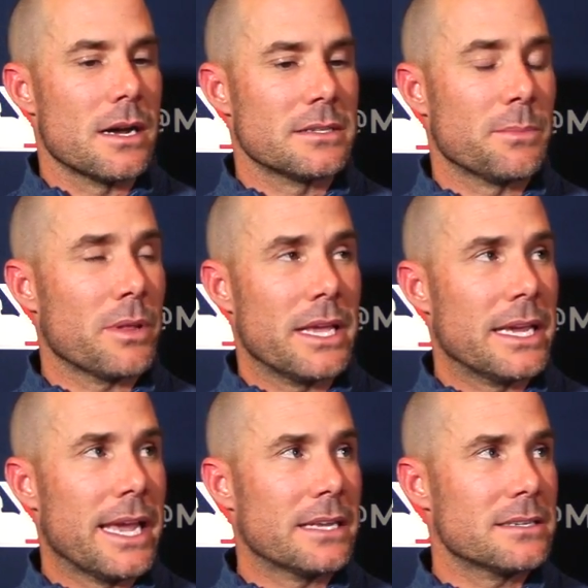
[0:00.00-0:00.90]
to play
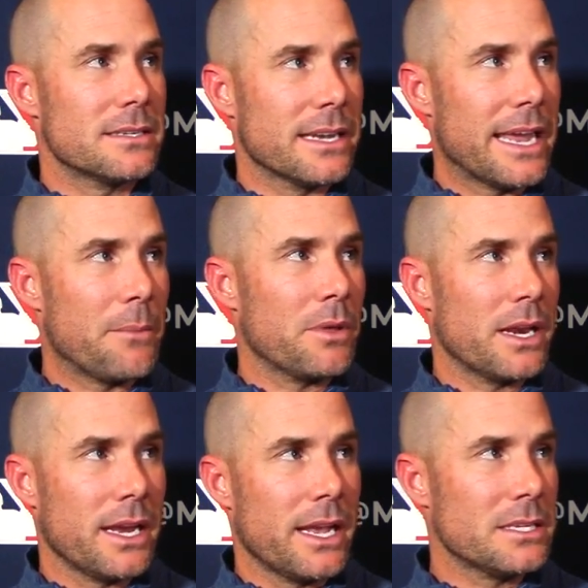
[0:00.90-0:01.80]
against and to game plan
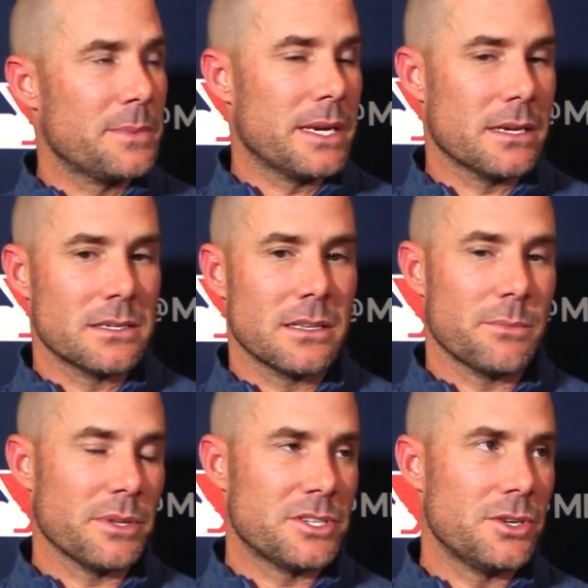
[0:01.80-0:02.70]
against because of the
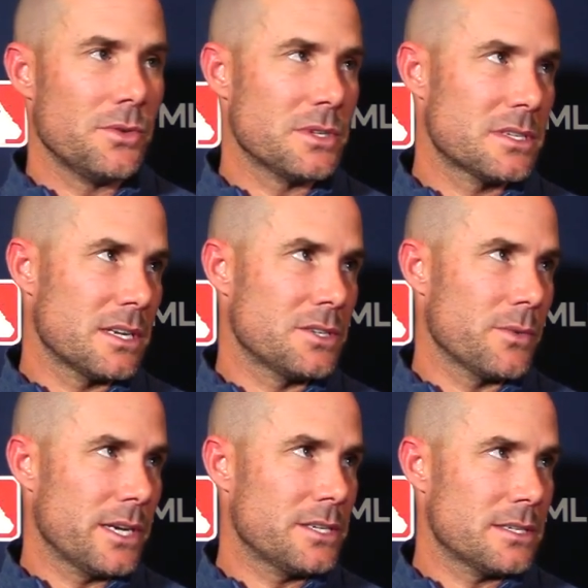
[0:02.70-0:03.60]
platoon
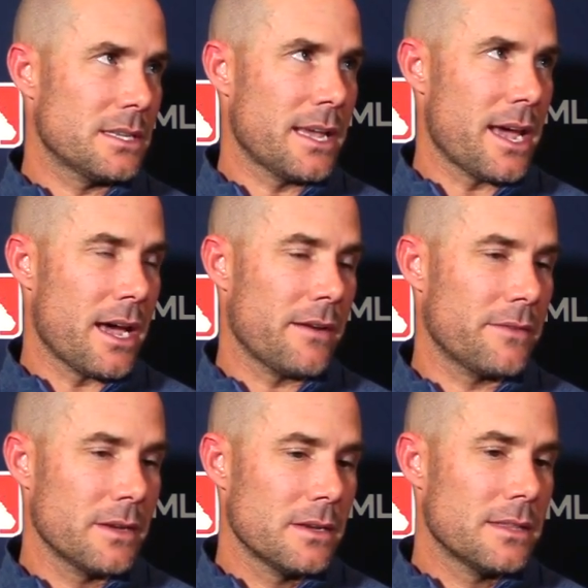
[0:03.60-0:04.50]
situations that they have.
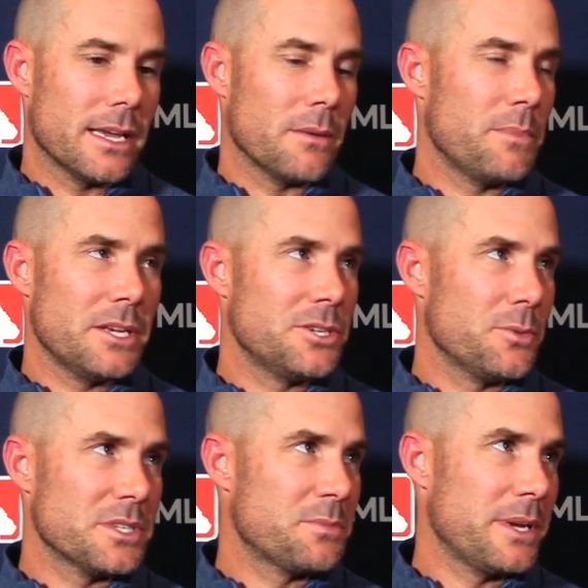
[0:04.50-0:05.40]
They can beat you
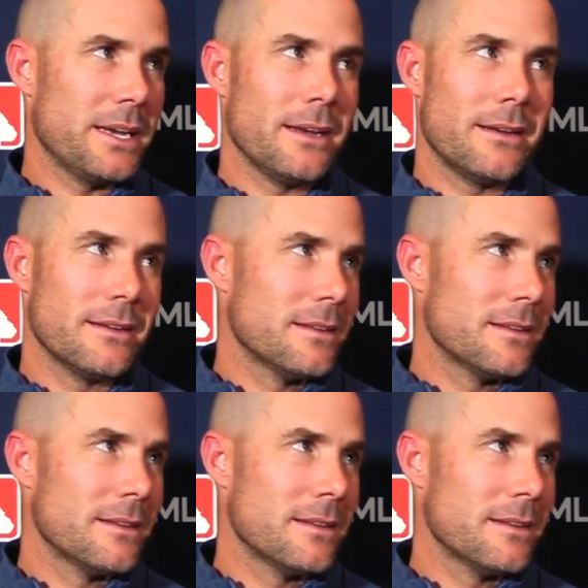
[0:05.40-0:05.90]
with speed.